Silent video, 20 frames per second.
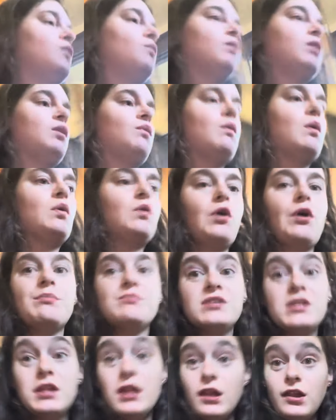We woke up
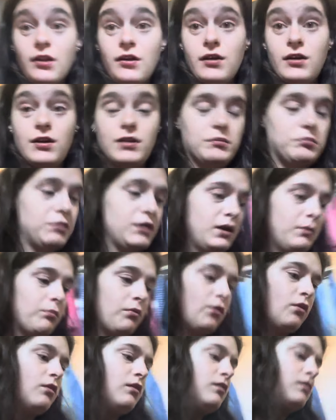to the lawn,
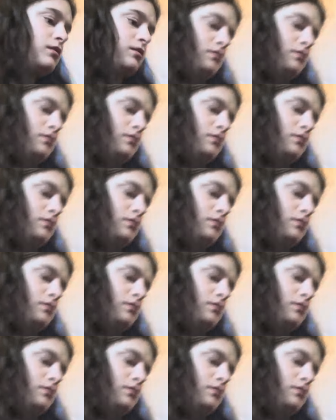people.